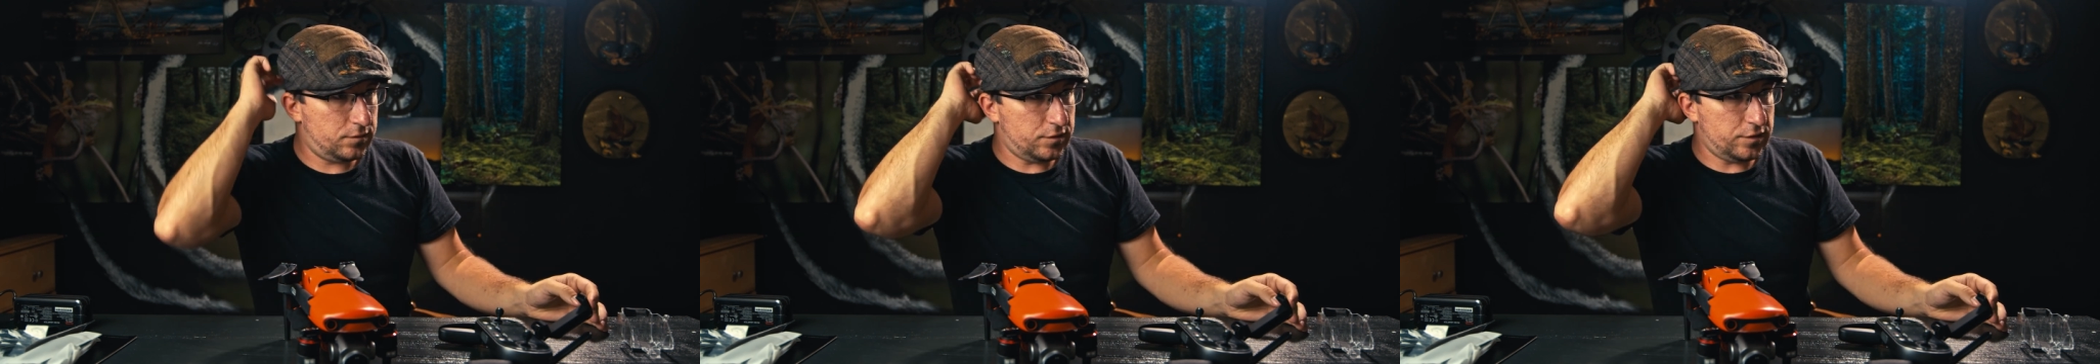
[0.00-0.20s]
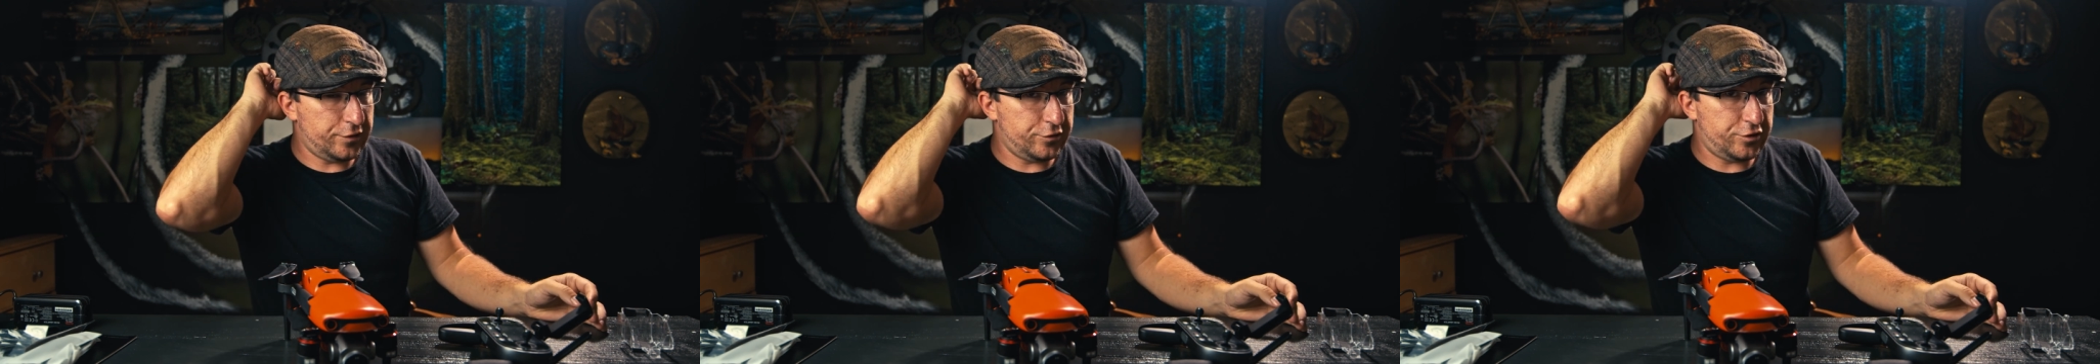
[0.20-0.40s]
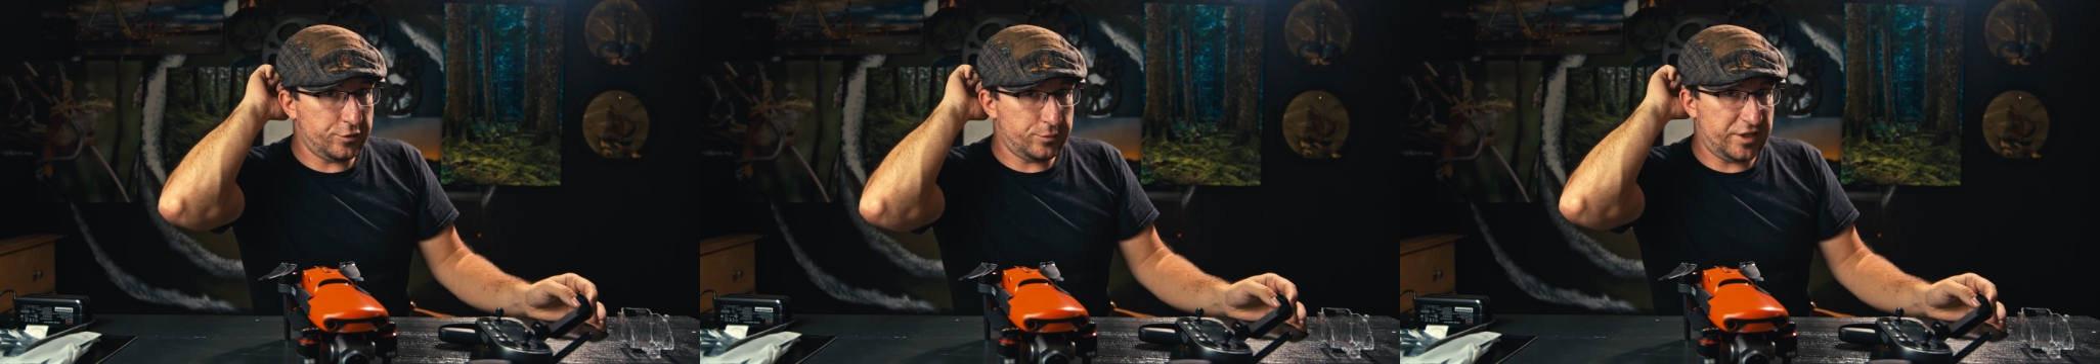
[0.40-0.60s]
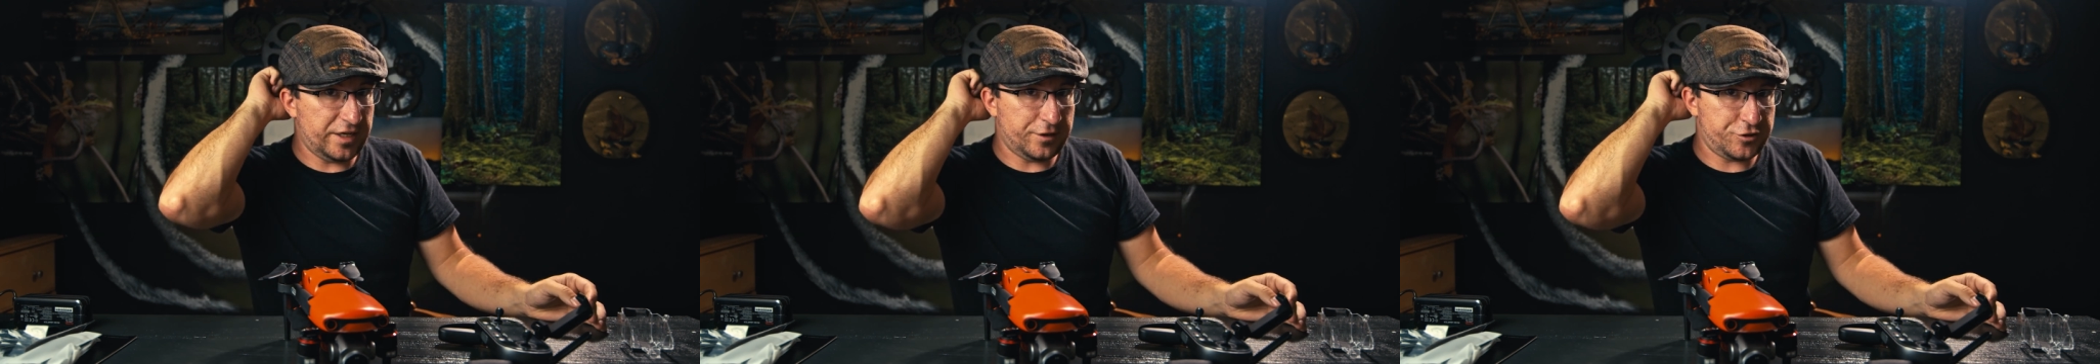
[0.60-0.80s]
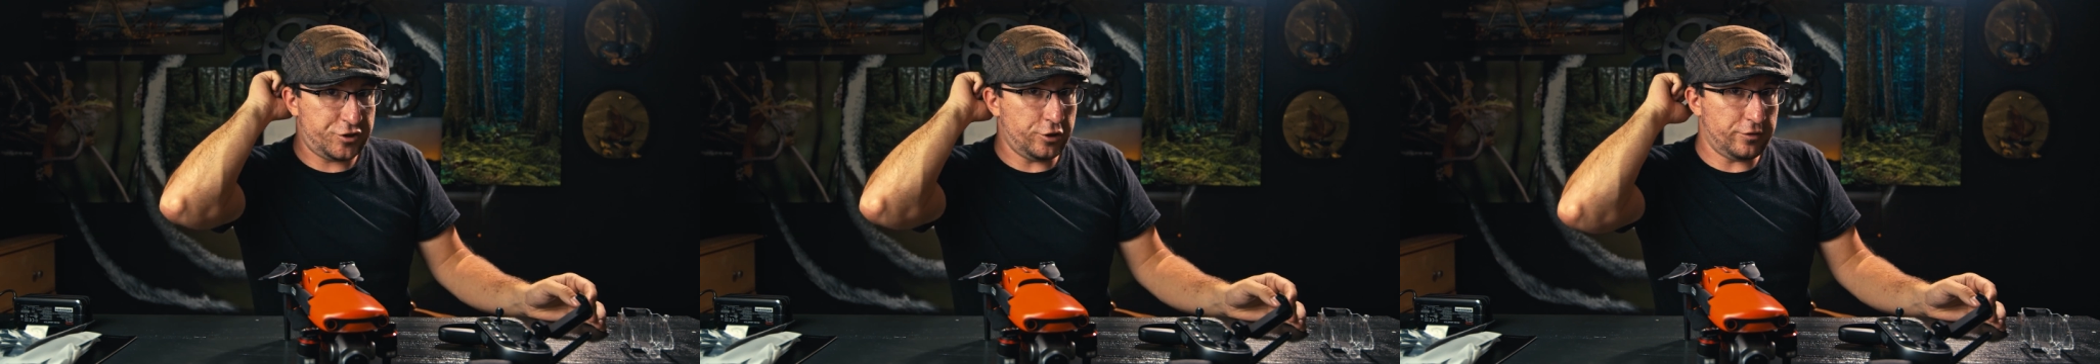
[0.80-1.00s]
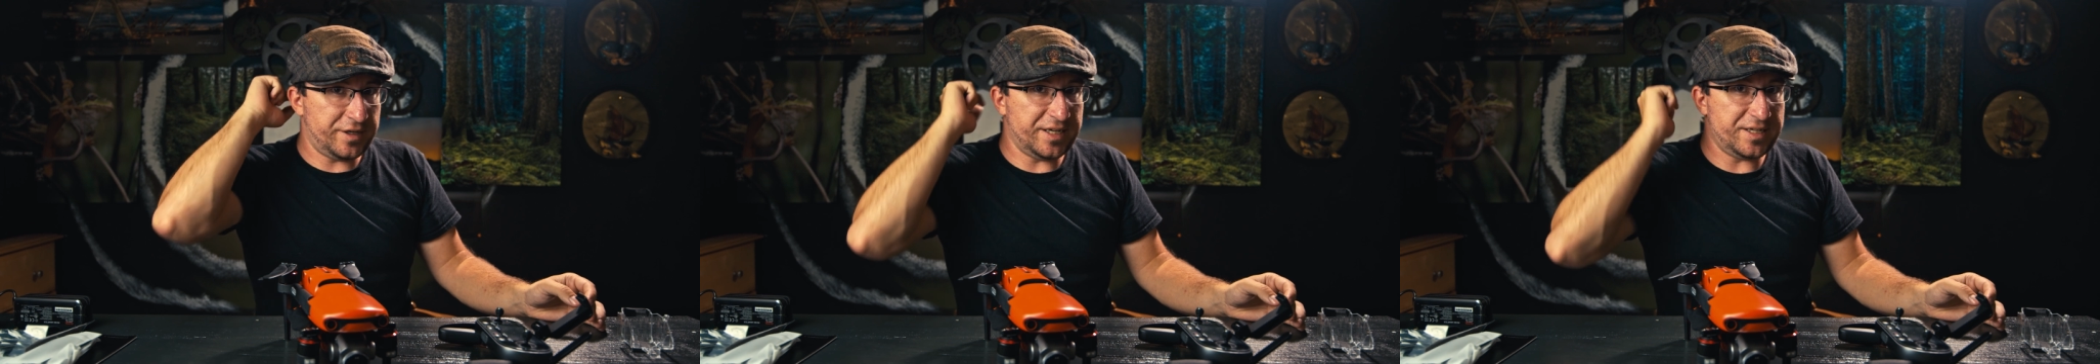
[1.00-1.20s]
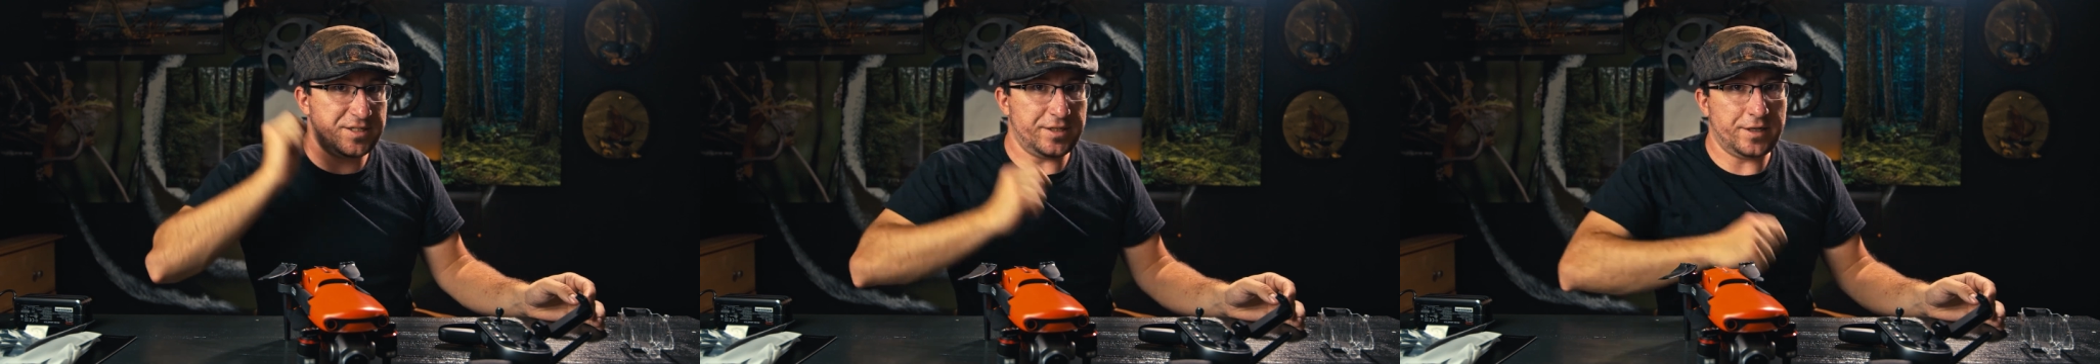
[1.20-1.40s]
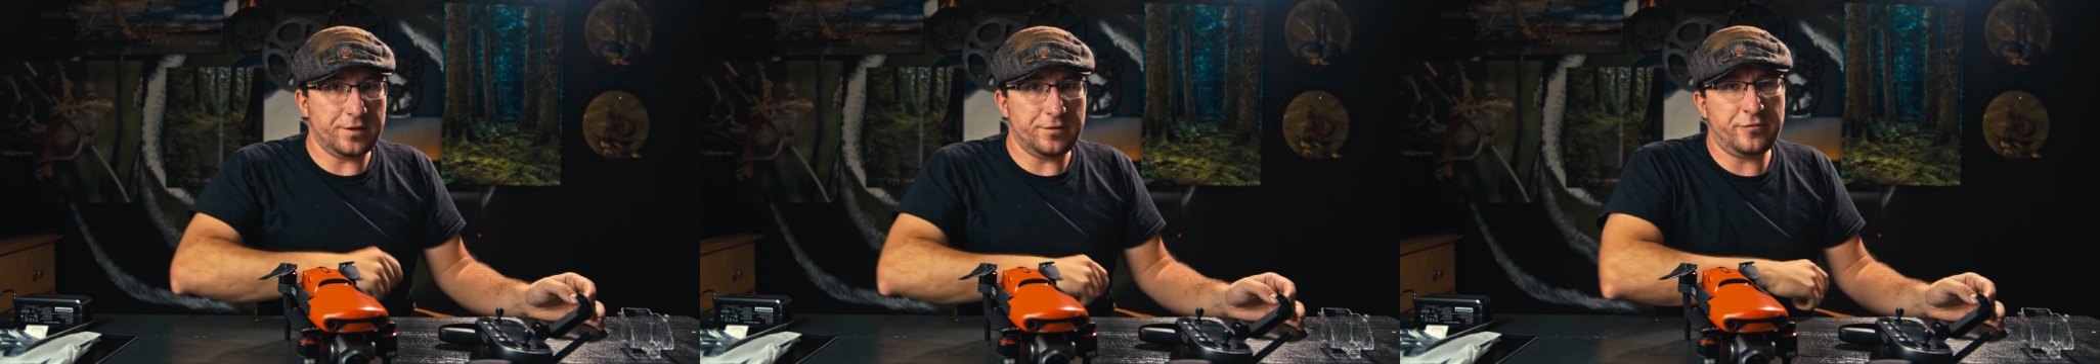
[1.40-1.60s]
YouTube channel
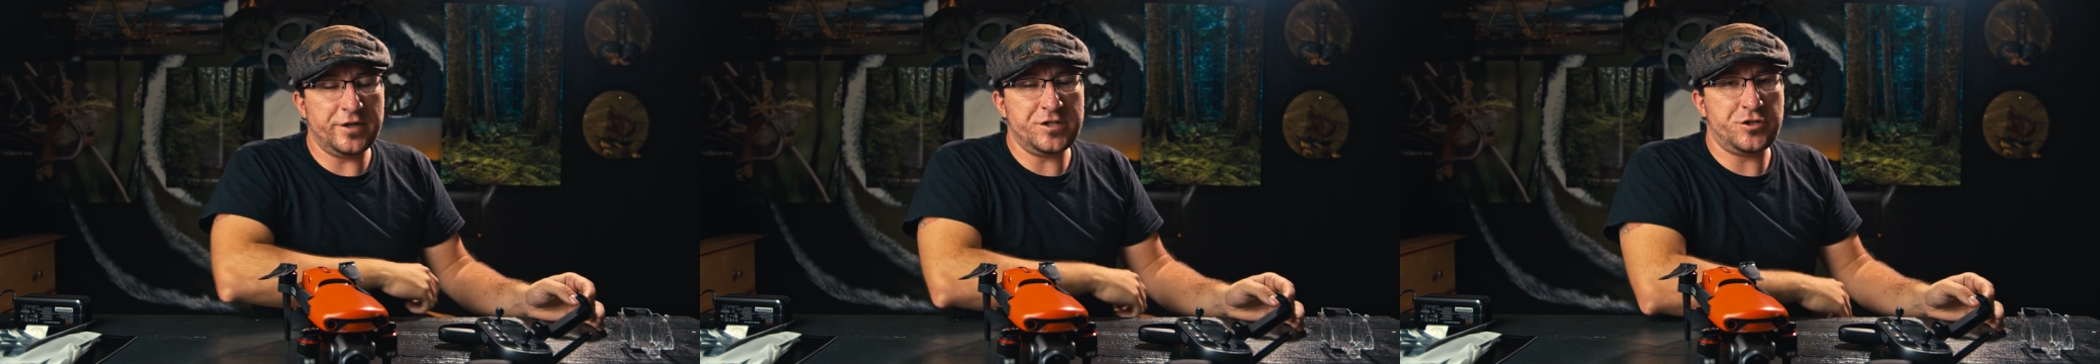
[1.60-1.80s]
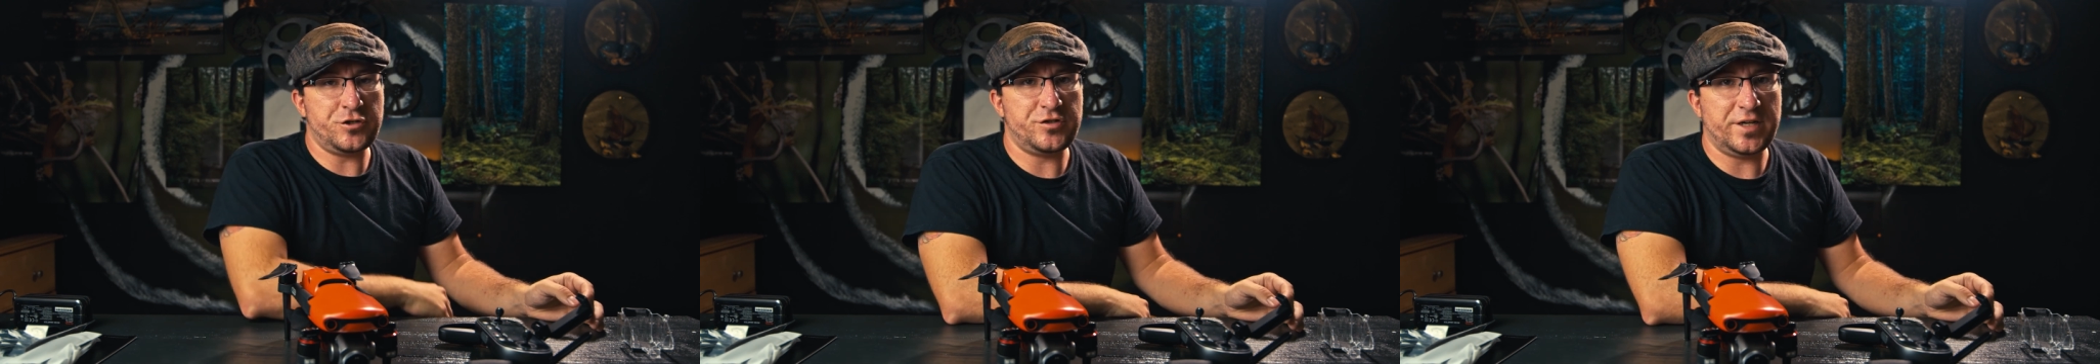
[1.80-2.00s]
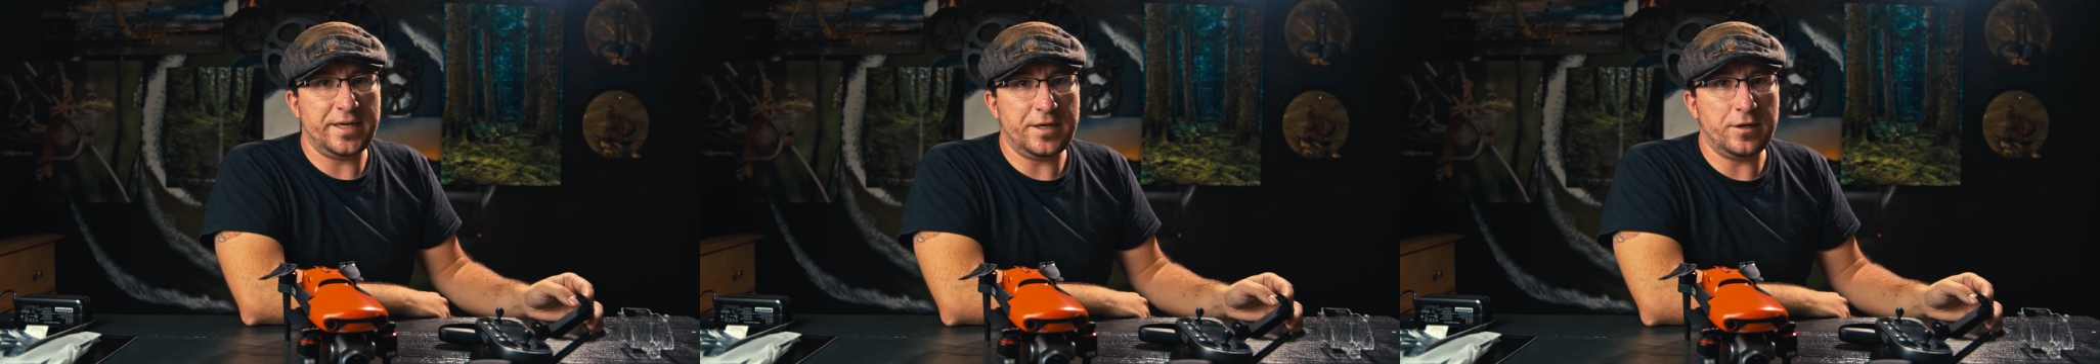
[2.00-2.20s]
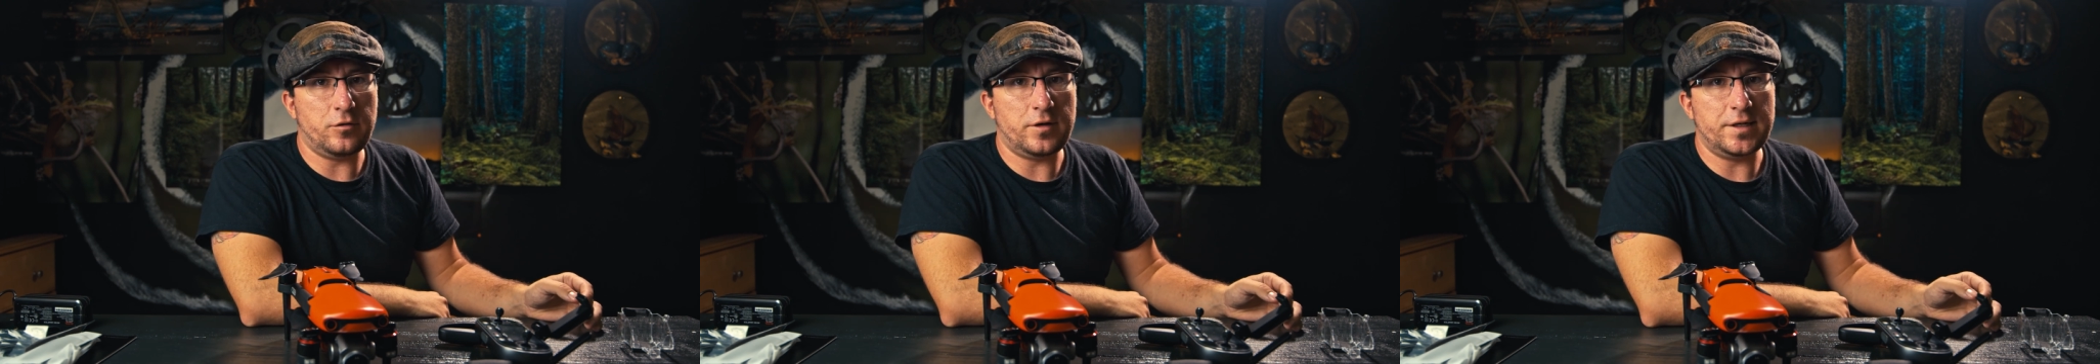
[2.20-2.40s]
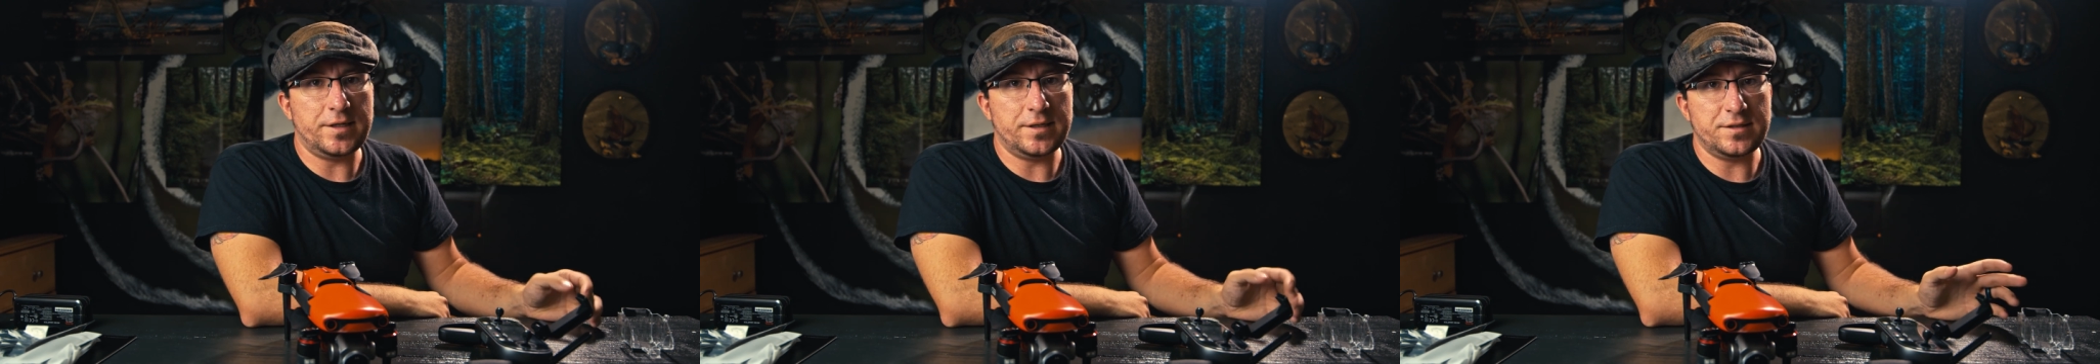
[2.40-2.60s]
showcasing adventures I go on,